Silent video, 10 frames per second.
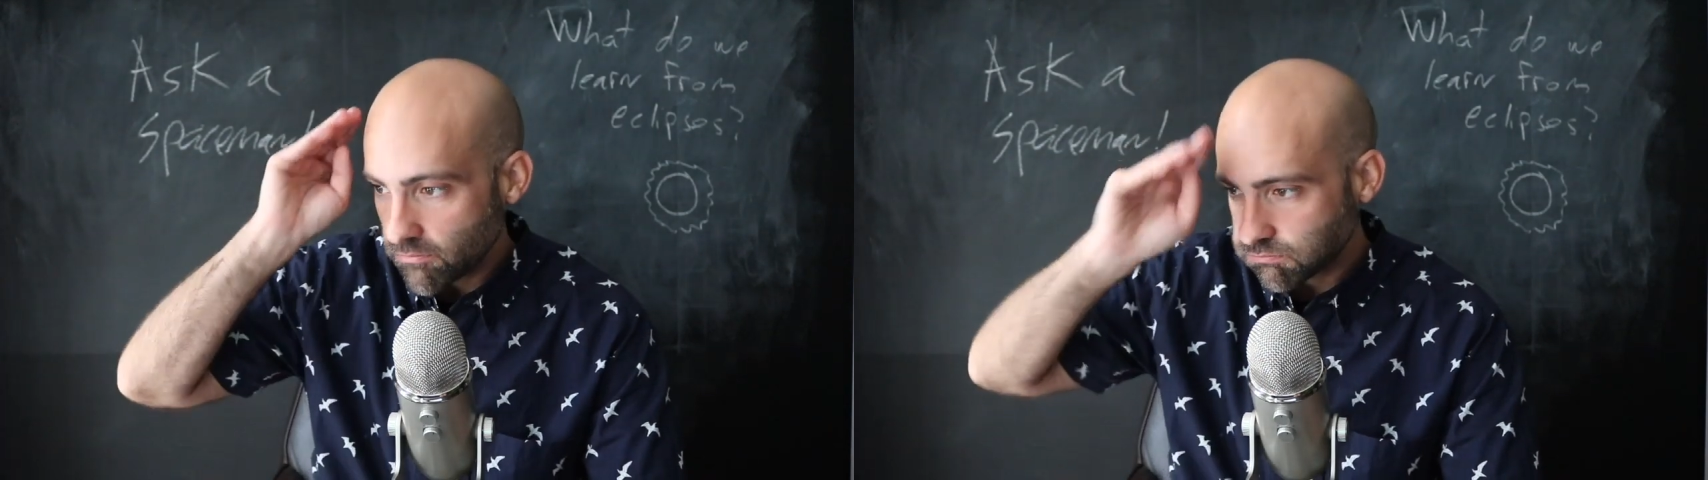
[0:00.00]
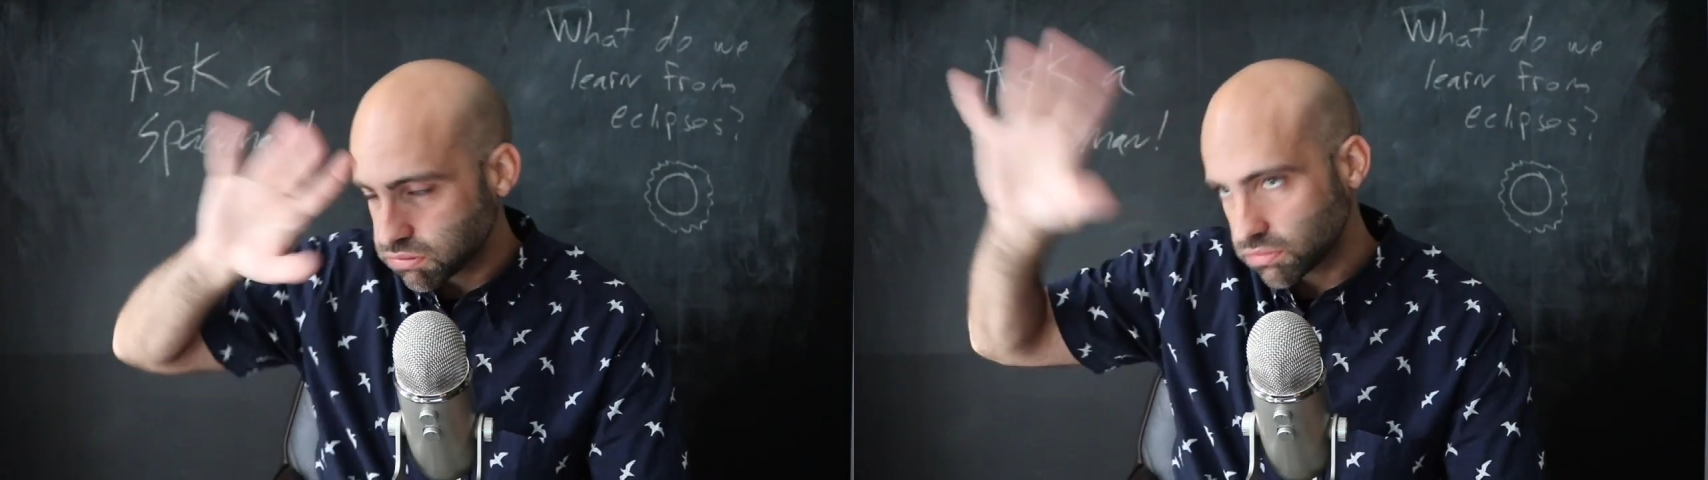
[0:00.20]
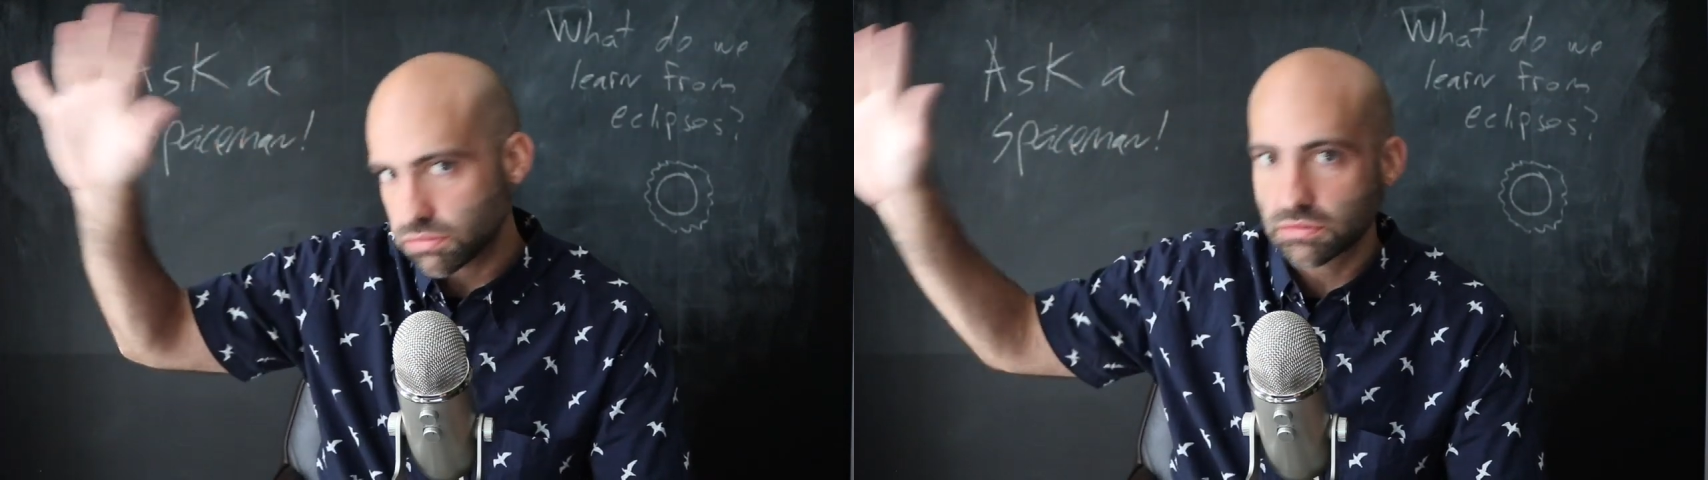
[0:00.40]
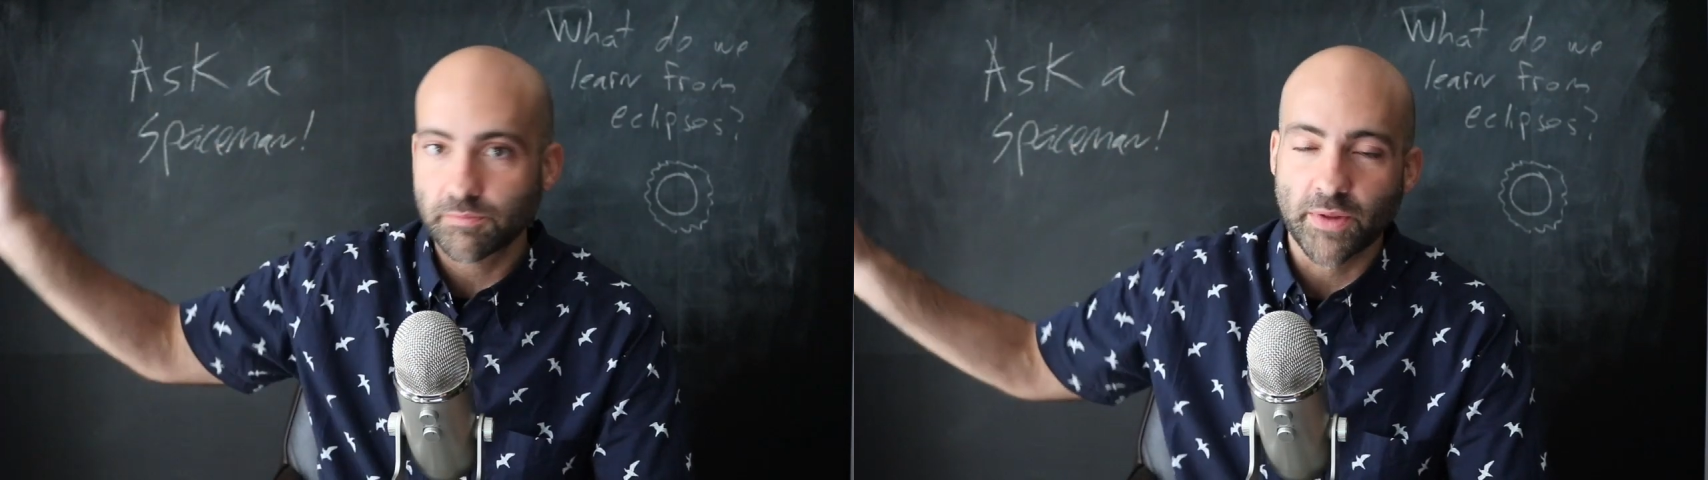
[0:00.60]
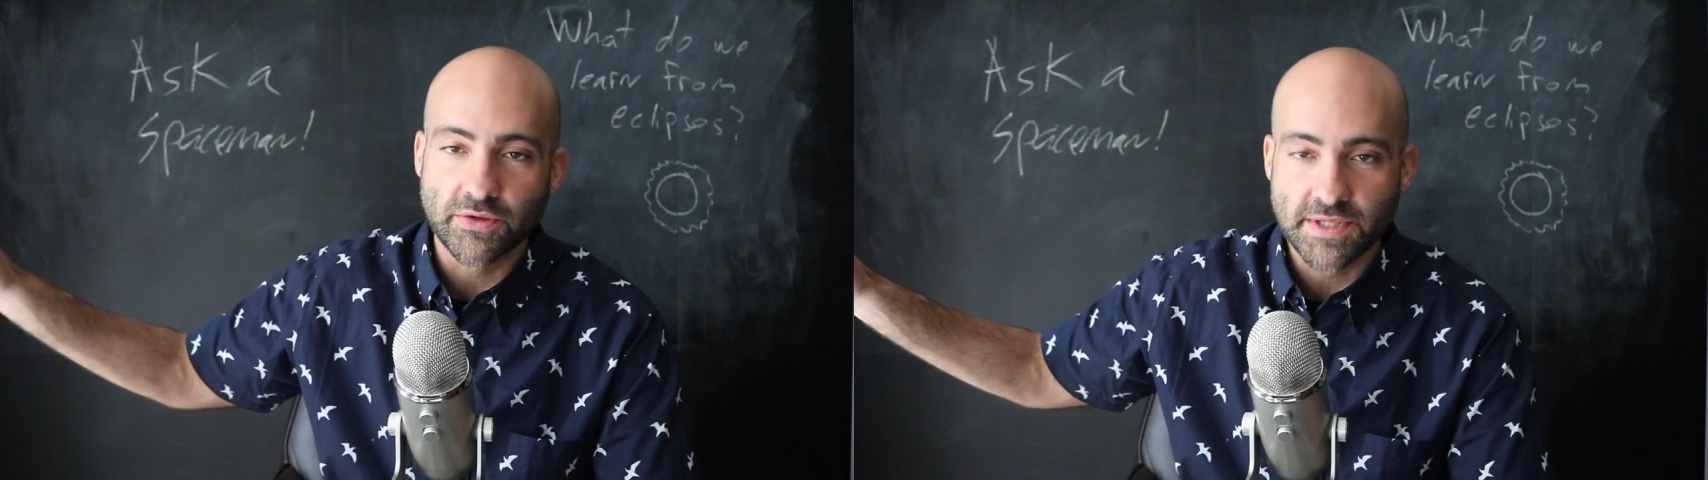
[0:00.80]

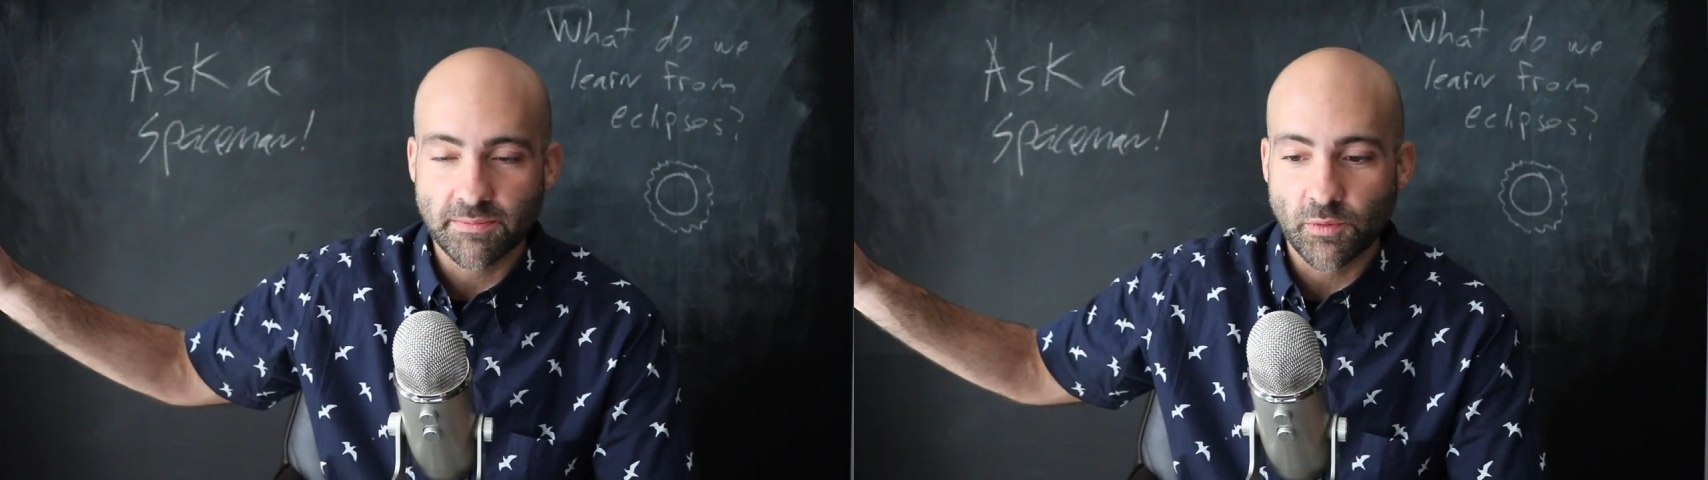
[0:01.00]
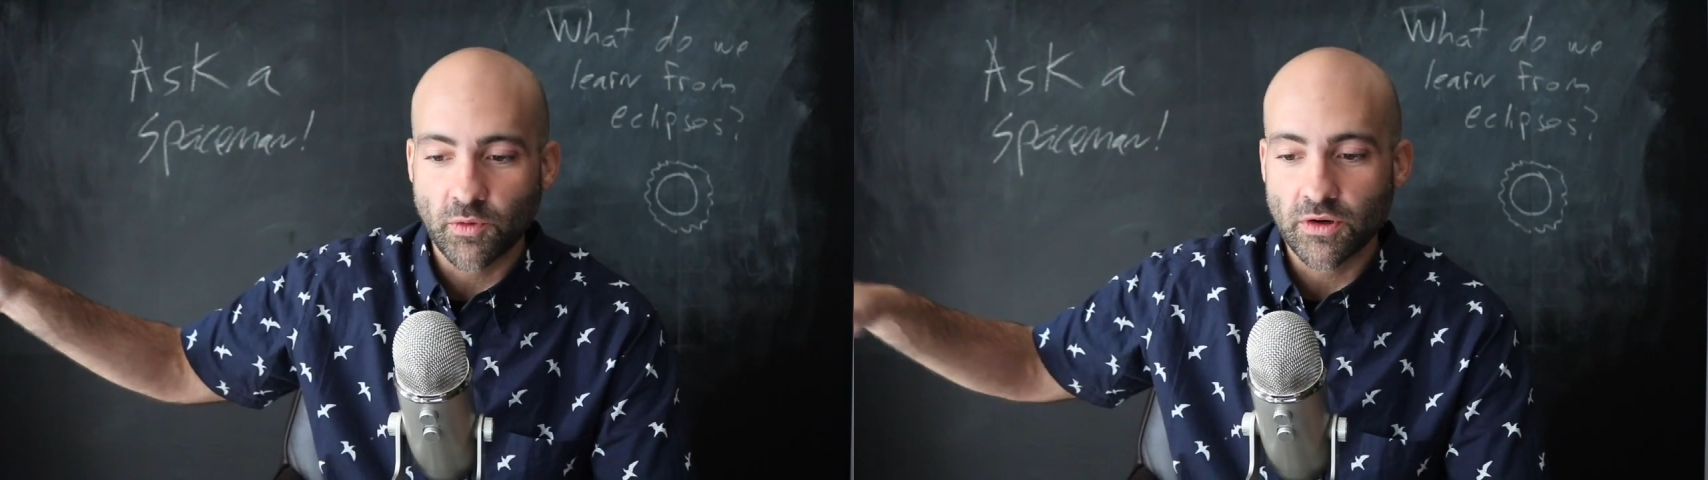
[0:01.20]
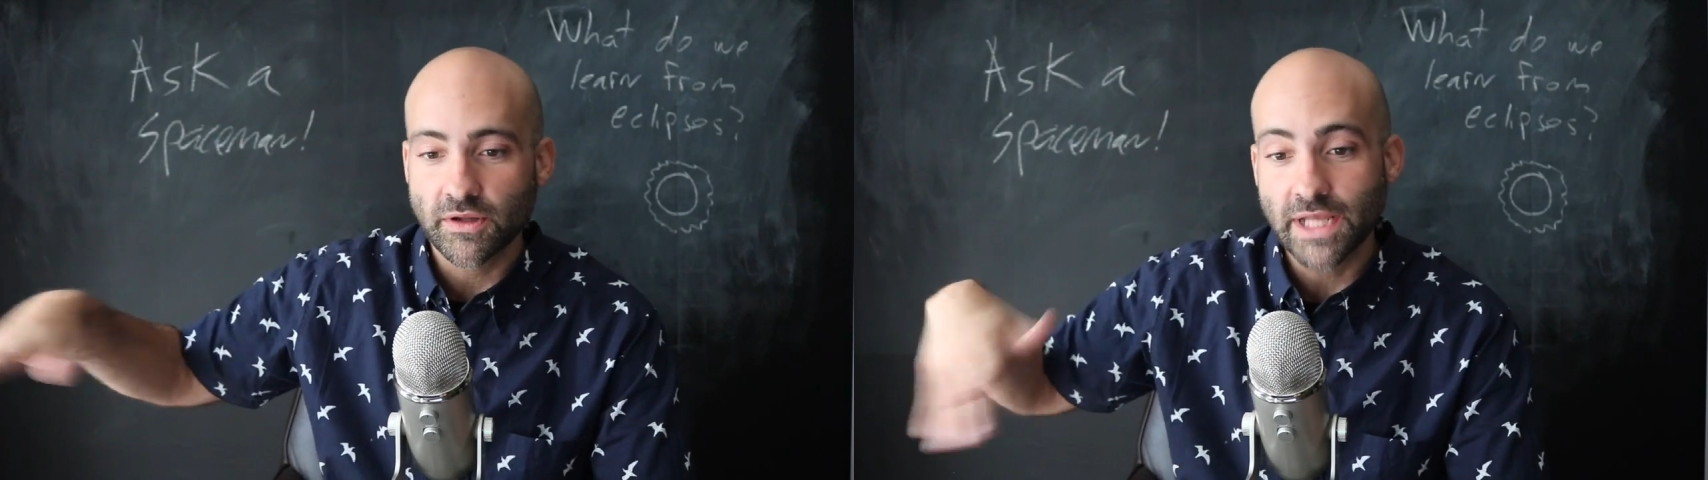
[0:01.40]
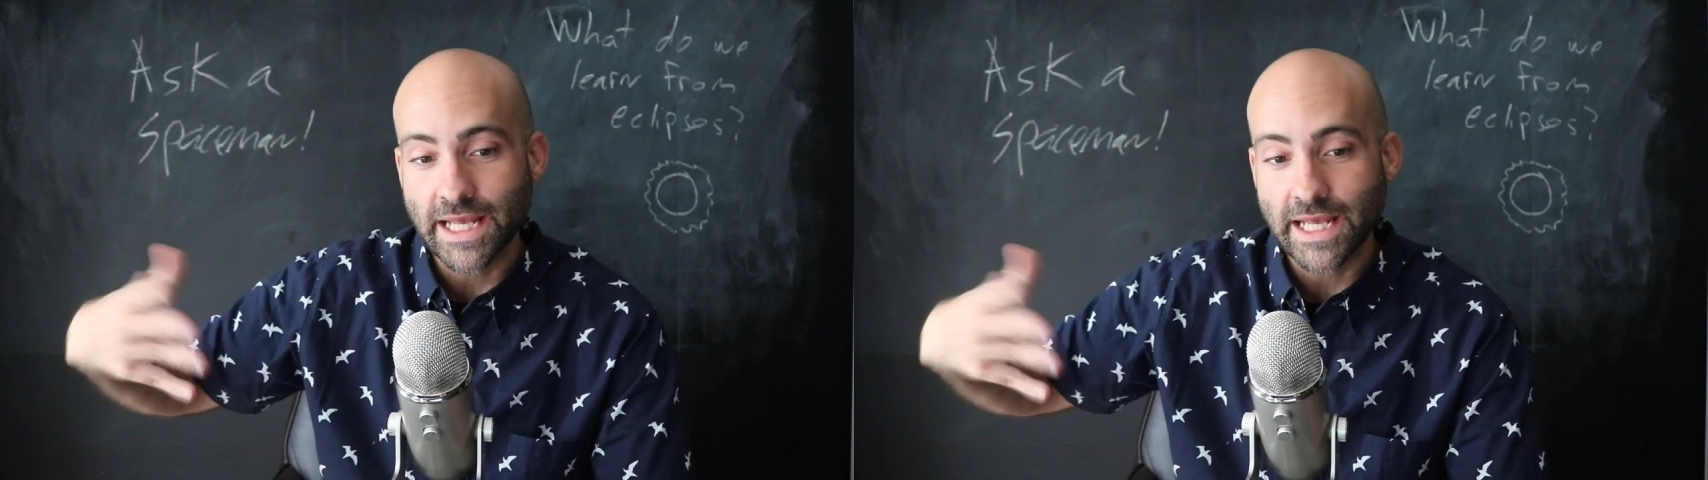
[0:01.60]
Blows up the world.